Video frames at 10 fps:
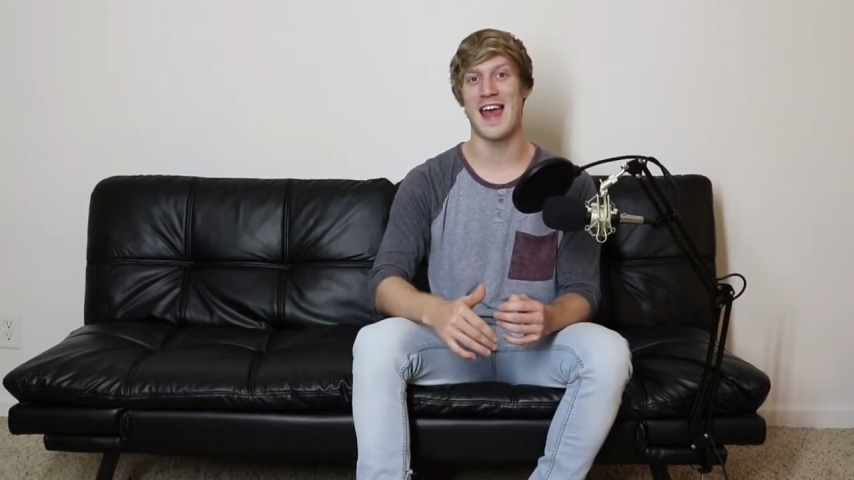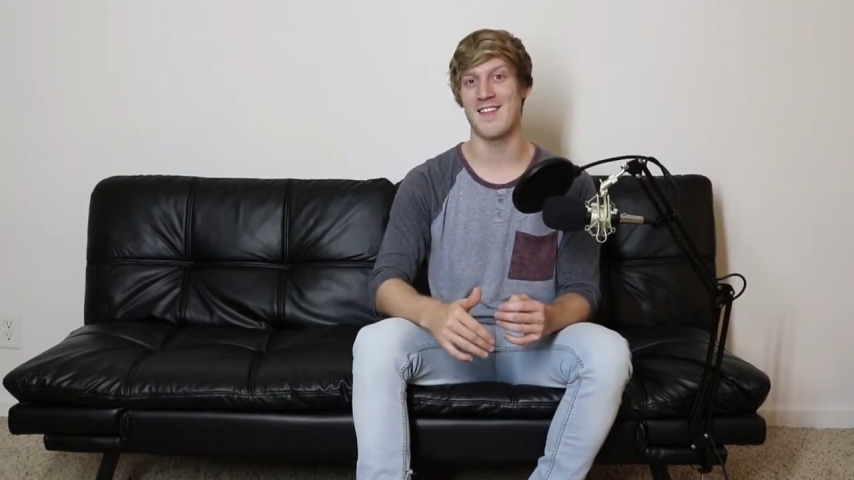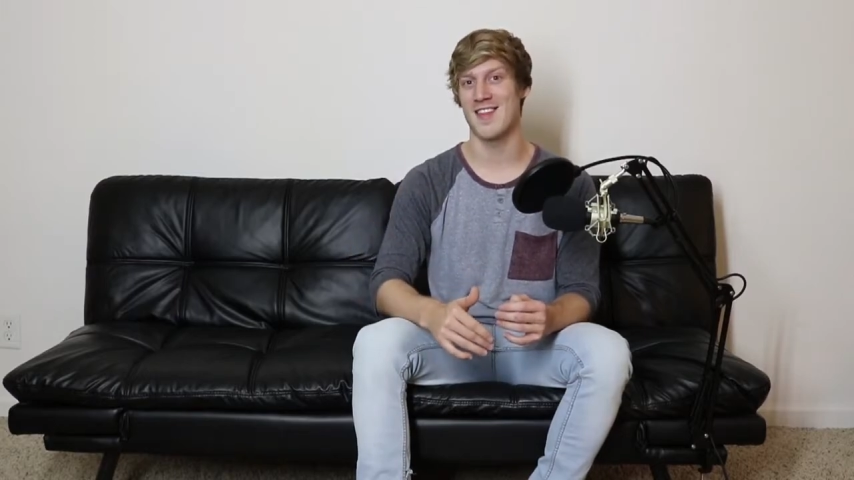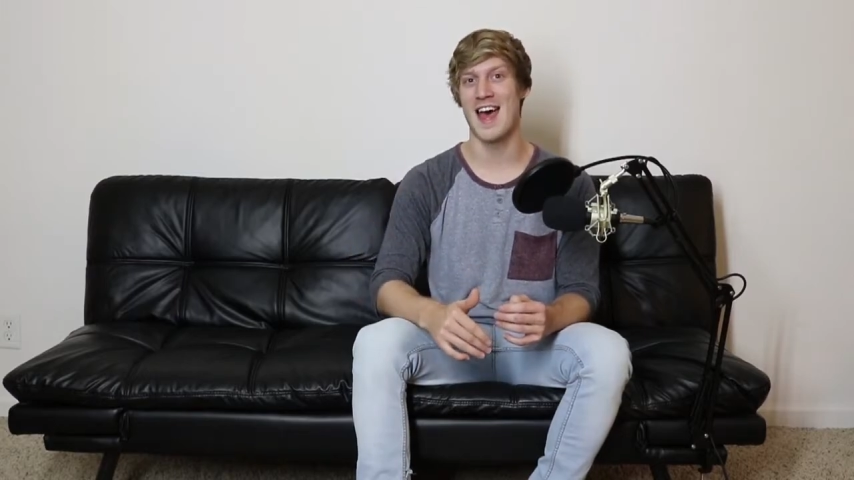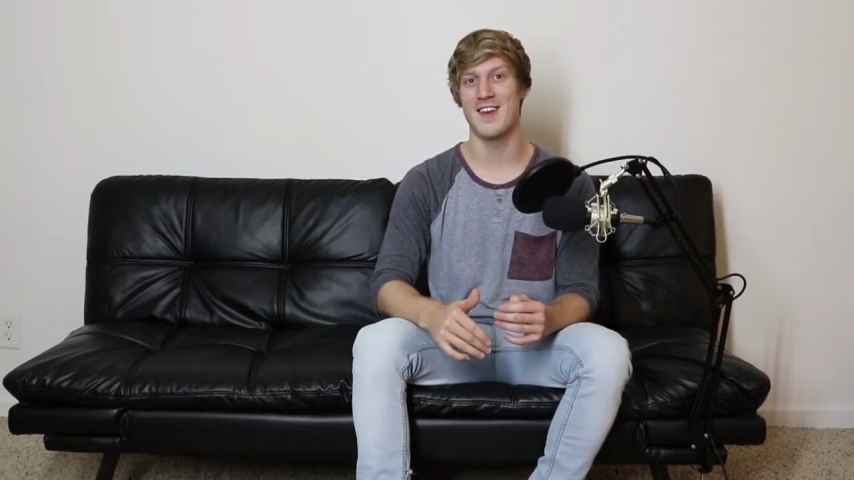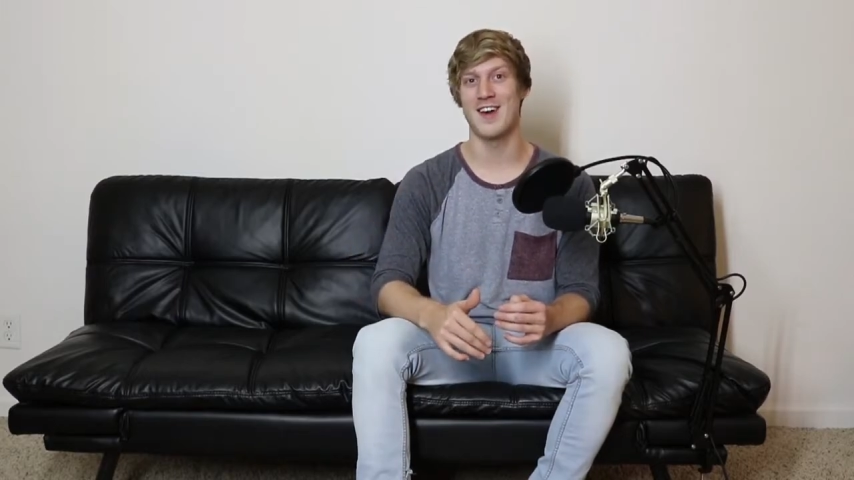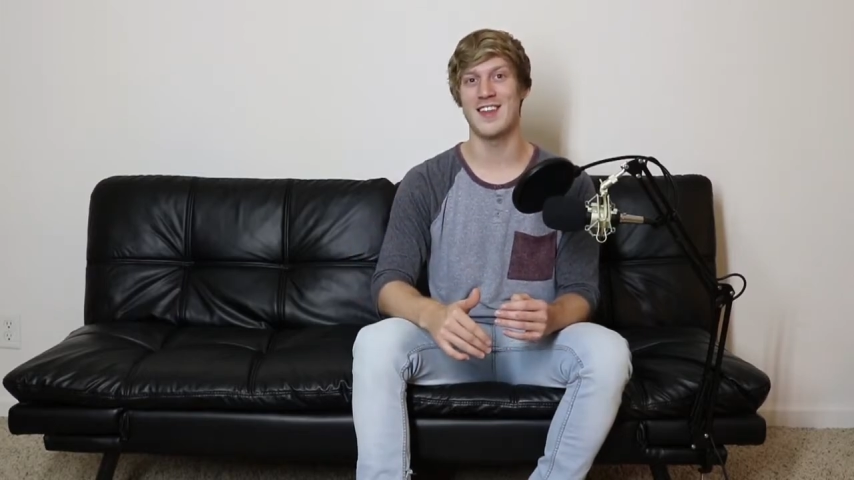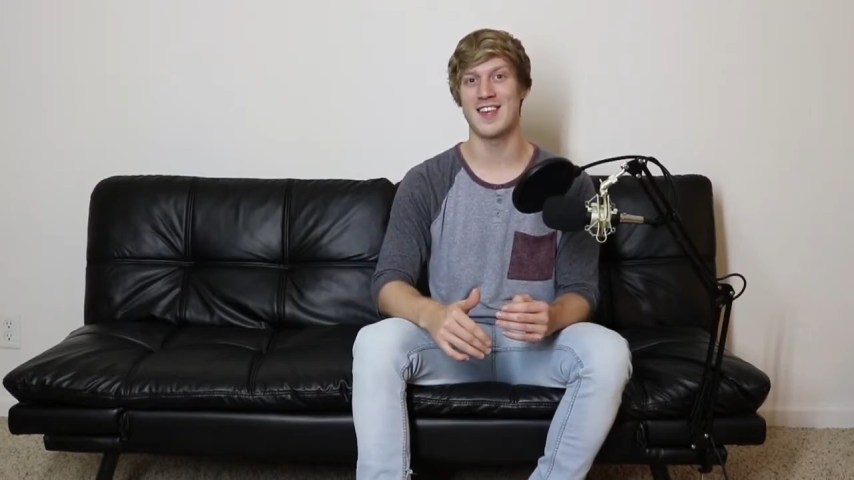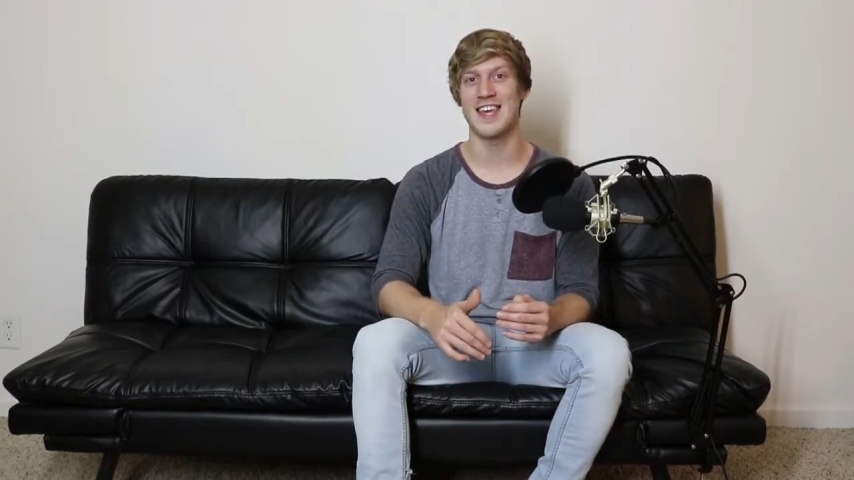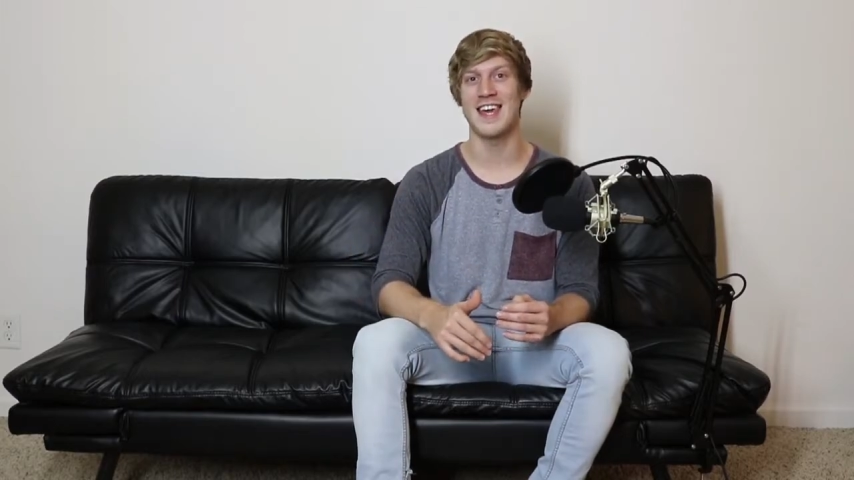as that
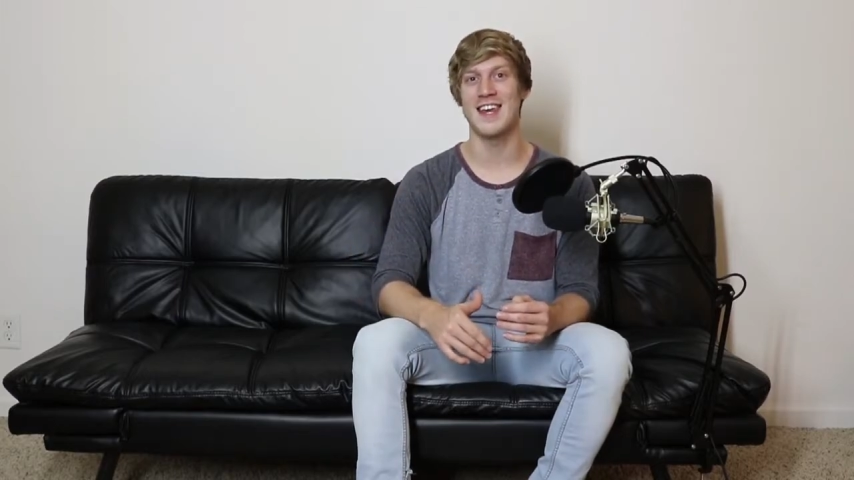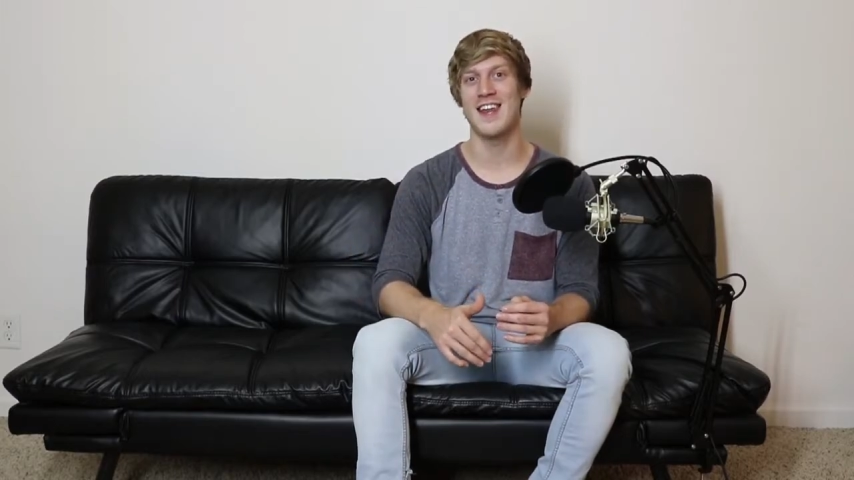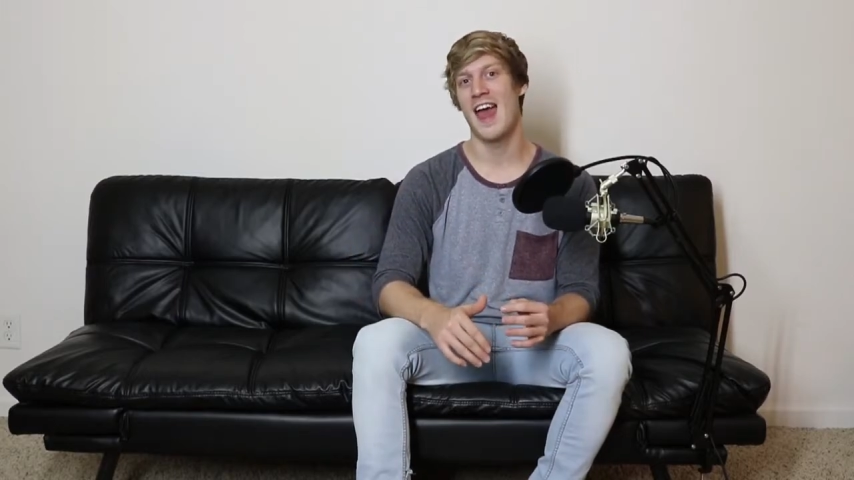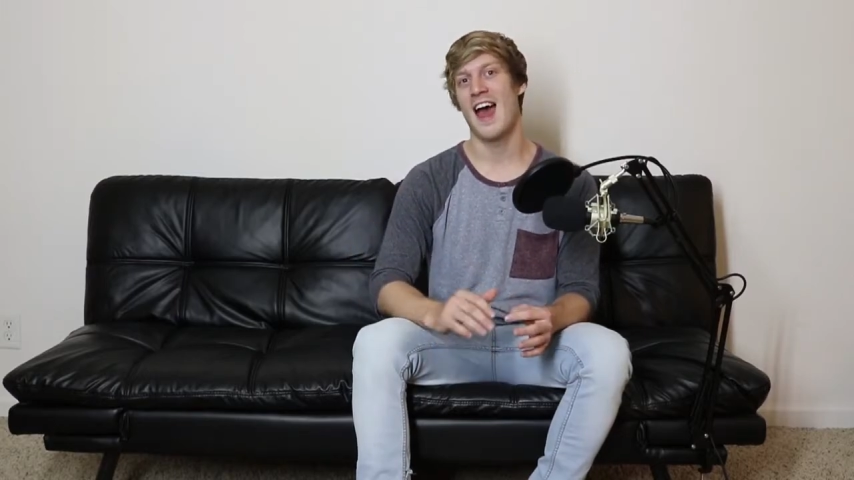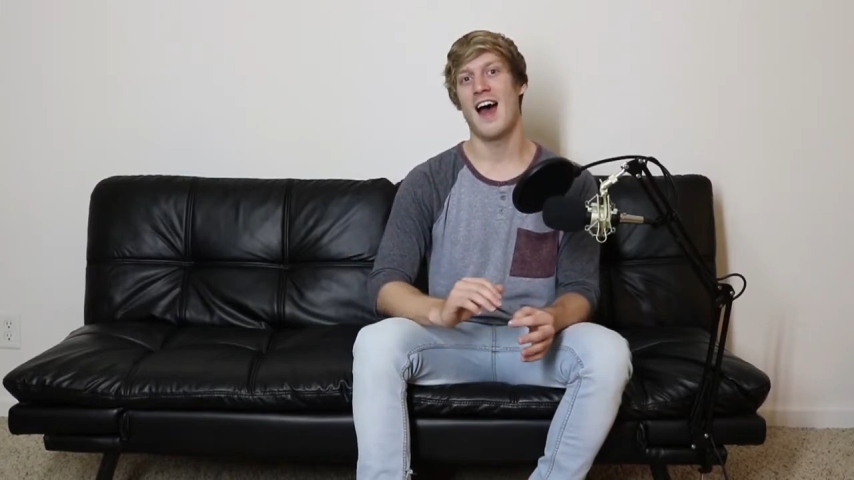night to get it.